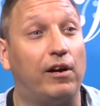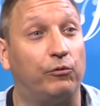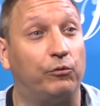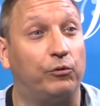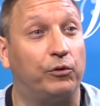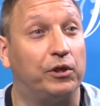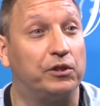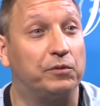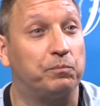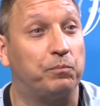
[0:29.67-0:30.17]

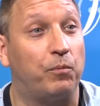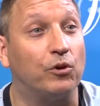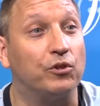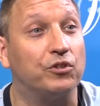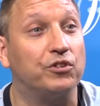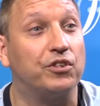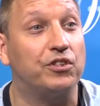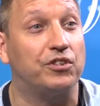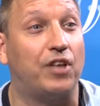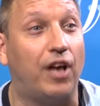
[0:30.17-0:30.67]

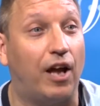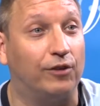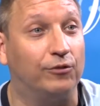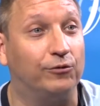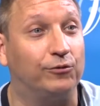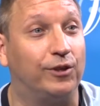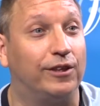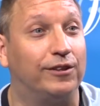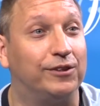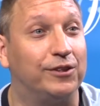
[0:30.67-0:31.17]
responses
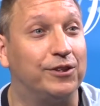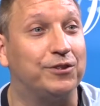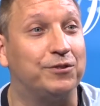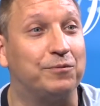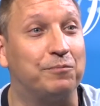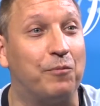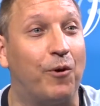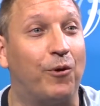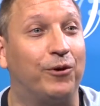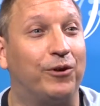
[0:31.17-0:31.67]
until
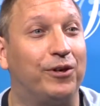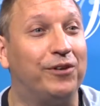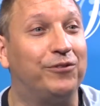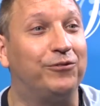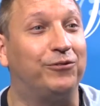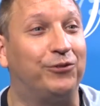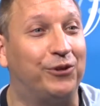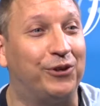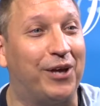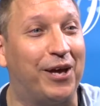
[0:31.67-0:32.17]
this morning,
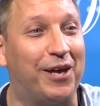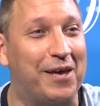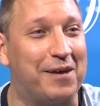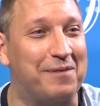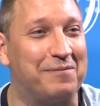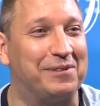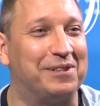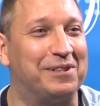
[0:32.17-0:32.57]
3 a.m.